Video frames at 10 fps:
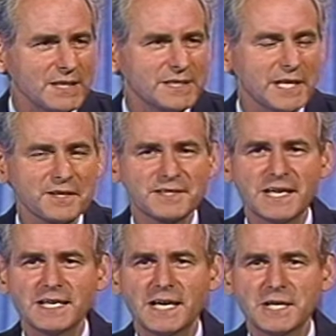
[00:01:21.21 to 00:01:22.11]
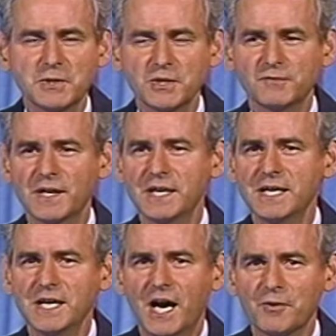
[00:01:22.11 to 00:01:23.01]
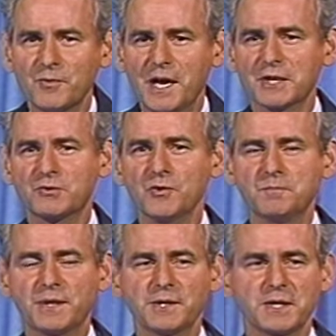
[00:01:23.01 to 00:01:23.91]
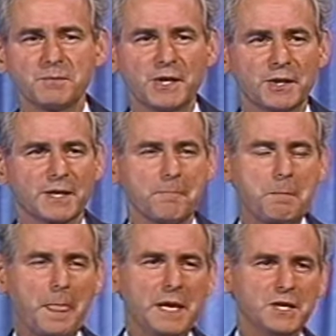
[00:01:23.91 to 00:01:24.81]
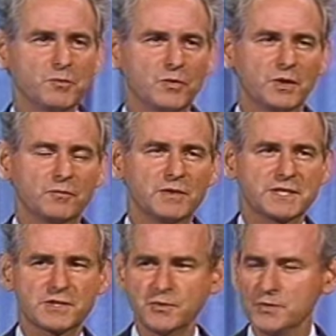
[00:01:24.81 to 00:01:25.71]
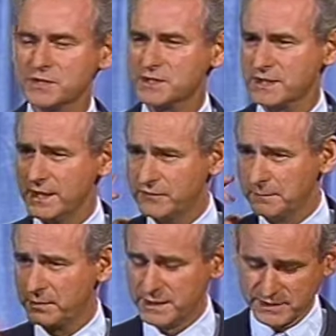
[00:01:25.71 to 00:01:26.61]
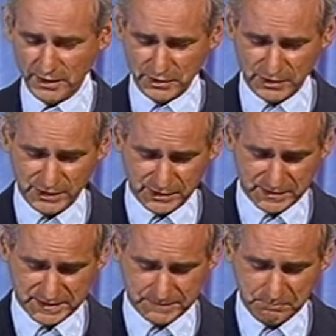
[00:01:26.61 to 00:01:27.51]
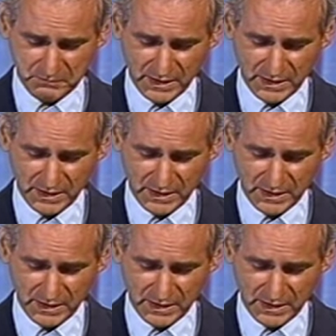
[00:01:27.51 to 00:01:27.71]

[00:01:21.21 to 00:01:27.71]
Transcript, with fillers: The other day I heard of a, a rock group here in America which used safety pins on their ears.